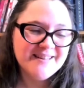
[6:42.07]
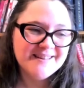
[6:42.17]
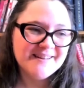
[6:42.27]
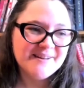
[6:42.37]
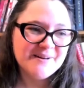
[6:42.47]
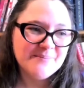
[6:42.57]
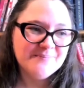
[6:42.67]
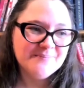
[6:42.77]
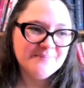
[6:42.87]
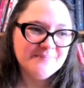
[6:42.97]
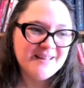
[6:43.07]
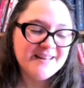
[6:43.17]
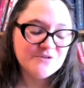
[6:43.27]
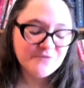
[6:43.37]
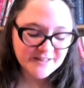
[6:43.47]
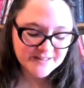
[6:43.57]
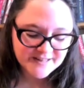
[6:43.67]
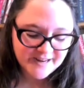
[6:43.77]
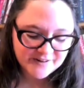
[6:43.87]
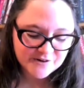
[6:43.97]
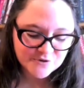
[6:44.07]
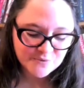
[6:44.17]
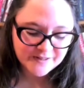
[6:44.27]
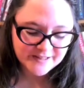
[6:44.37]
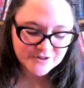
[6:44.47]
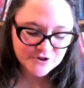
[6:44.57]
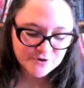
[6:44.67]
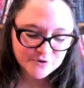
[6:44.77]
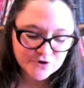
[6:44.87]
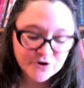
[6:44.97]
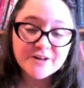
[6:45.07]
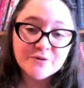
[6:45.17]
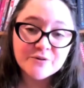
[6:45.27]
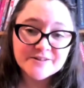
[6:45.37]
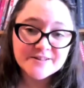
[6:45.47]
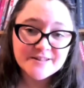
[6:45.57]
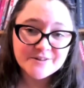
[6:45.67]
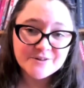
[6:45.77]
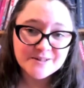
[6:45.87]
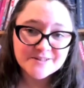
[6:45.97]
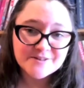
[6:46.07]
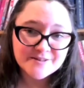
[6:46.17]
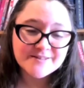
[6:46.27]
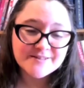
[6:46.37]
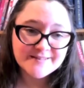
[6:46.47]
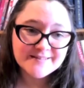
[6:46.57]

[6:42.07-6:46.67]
And it's fun to see editors willing to try new things and take new risks.